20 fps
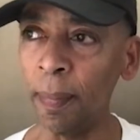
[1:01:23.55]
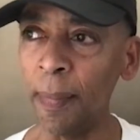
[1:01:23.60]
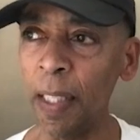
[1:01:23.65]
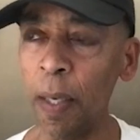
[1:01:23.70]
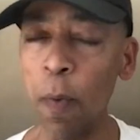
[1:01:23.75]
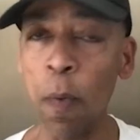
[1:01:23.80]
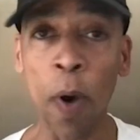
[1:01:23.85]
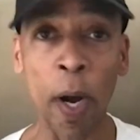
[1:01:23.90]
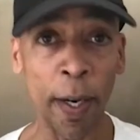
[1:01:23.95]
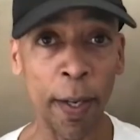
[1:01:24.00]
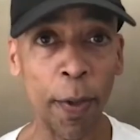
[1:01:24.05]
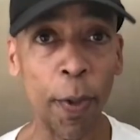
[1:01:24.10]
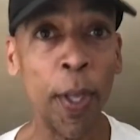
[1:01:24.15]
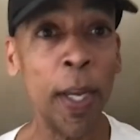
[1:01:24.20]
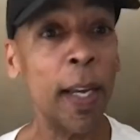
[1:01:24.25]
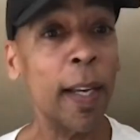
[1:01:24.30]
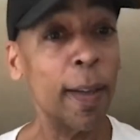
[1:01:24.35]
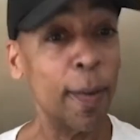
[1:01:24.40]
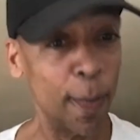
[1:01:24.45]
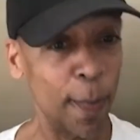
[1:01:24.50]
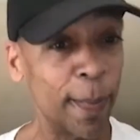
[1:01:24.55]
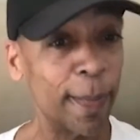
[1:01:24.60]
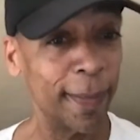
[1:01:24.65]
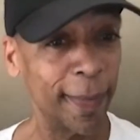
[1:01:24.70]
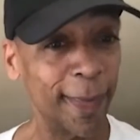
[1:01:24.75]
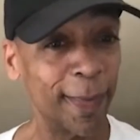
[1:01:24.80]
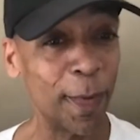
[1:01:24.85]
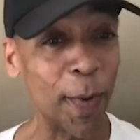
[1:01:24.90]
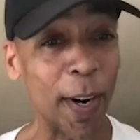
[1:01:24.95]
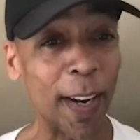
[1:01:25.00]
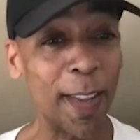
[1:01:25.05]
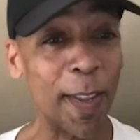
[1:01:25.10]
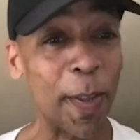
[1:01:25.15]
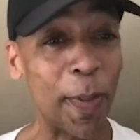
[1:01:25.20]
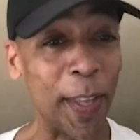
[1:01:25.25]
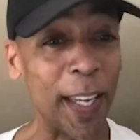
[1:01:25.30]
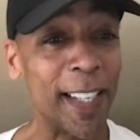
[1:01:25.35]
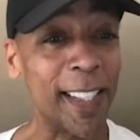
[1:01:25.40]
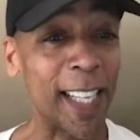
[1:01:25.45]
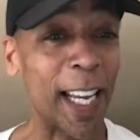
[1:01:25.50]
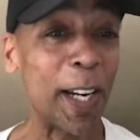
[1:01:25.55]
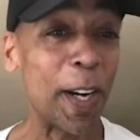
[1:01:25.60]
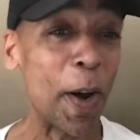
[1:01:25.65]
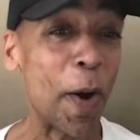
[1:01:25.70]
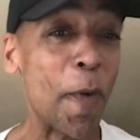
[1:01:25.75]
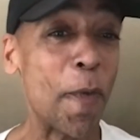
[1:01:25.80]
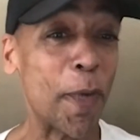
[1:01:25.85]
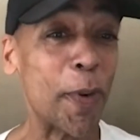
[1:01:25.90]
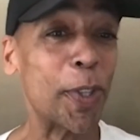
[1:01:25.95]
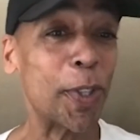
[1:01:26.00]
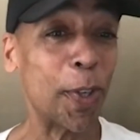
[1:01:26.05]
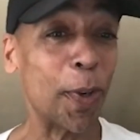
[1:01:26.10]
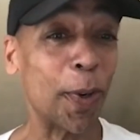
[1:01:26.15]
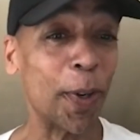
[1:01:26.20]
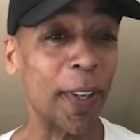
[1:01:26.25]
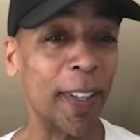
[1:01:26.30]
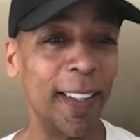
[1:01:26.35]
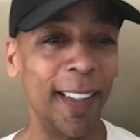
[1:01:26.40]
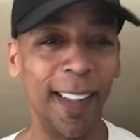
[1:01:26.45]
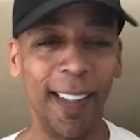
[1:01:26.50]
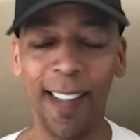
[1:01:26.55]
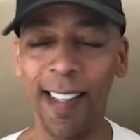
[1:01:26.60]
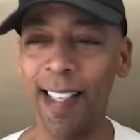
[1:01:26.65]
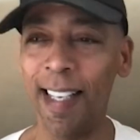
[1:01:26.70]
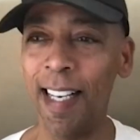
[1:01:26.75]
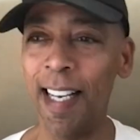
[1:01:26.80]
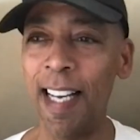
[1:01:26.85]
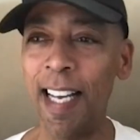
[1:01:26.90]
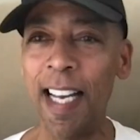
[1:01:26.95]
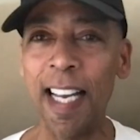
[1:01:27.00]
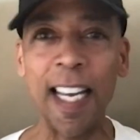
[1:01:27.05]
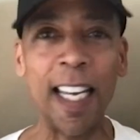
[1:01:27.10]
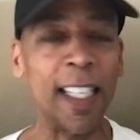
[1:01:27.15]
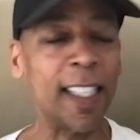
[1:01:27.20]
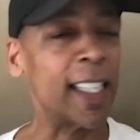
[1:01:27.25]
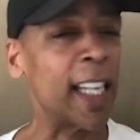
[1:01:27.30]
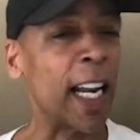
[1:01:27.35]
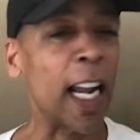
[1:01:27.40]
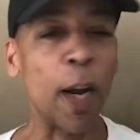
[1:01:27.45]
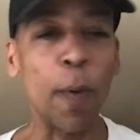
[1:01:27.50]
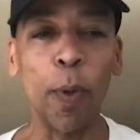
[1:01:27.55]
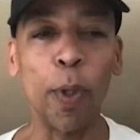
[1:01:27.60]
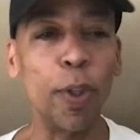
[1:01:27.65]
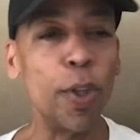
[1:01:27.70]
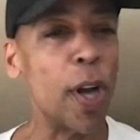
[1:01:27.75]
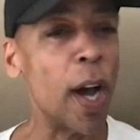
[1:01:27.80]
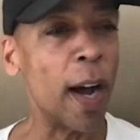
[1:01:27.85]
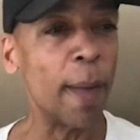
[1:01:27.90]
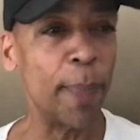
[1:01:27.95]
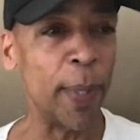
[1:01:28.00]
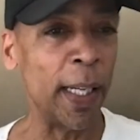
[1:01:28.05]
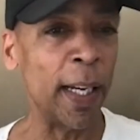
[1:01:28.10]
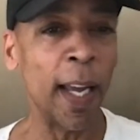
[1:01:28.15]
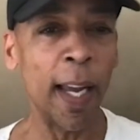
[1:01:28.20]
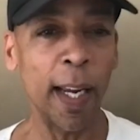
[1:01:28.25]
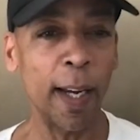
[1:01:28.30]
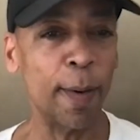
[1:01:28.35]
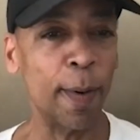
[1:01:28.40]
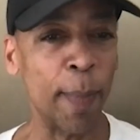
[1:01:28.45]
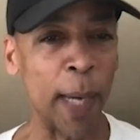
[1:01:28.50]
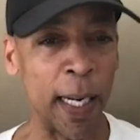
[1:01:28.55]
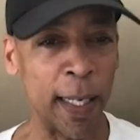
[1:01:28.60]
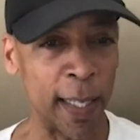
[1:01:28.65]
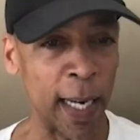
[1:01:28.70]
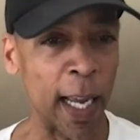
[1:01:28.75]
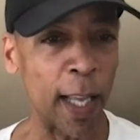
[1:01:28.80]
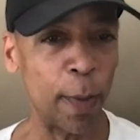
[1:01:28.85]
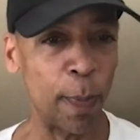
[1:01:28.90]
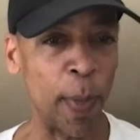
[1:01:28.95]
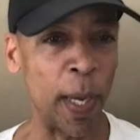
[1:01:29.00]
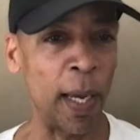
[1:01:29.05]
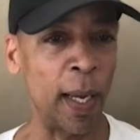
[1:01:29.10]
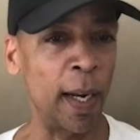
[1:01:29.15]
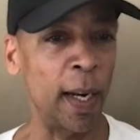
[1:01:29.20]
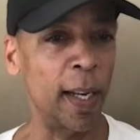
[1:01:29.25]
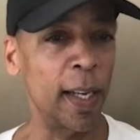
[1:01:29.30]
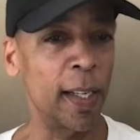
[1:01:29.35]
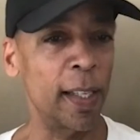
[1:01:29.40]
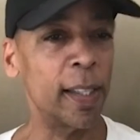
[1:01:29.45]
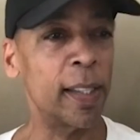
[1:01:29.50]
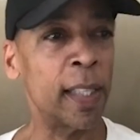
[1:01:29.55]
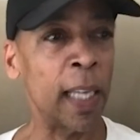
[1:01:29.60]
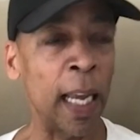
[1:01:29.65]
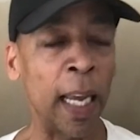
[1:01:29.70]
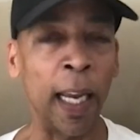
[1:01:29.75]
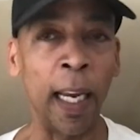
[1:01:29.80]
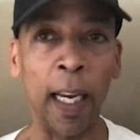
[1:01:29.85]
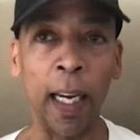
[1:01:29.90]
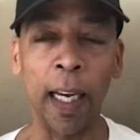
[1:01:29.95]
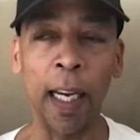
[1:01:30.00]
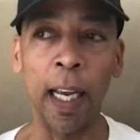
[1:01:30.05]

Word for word: one thing, one of the things I know for sure is that I will not be lying on my deathbed saying,